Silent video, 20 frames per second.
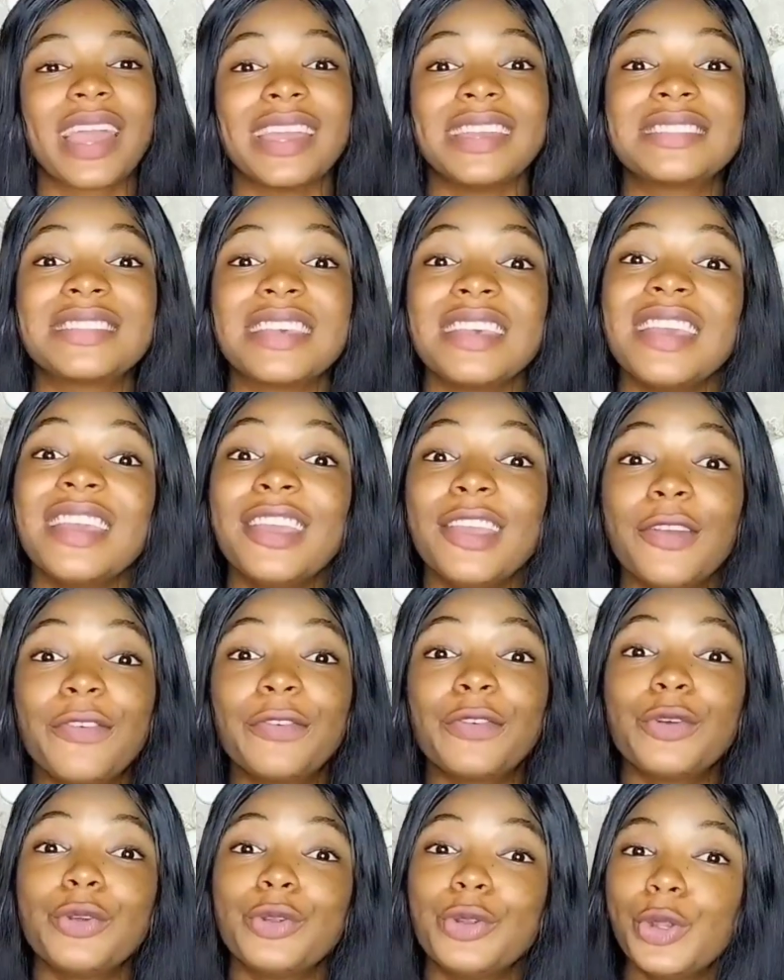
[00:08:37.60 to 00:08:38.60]
guys,
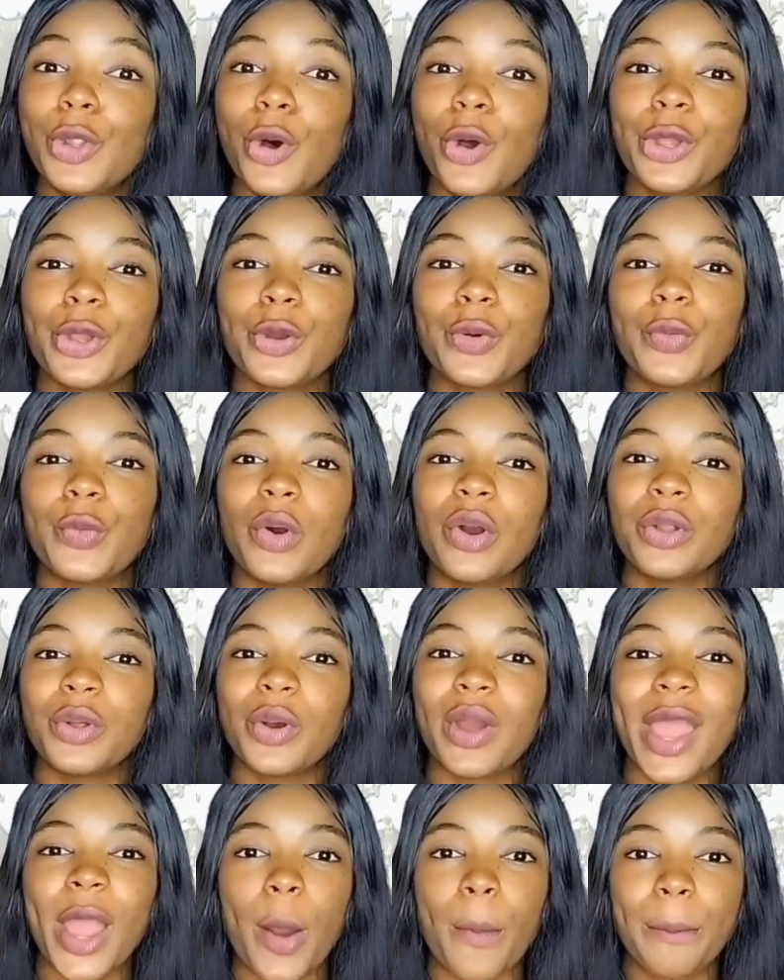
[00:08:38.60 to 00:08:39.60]
if you know you
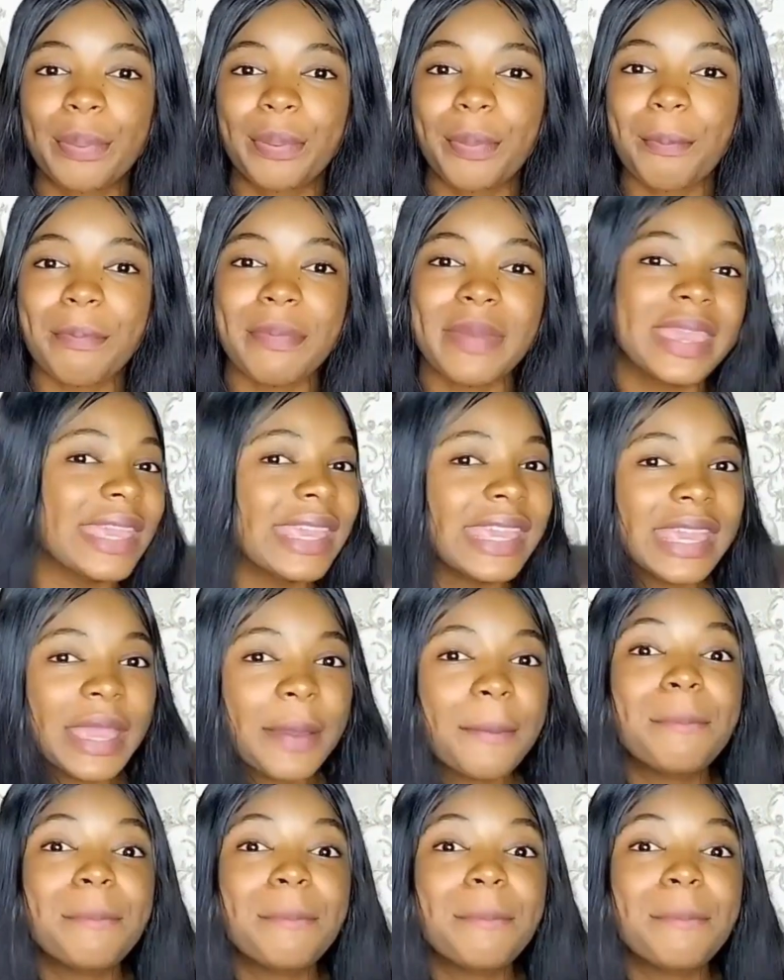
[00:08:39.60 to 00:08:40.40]
wanna help me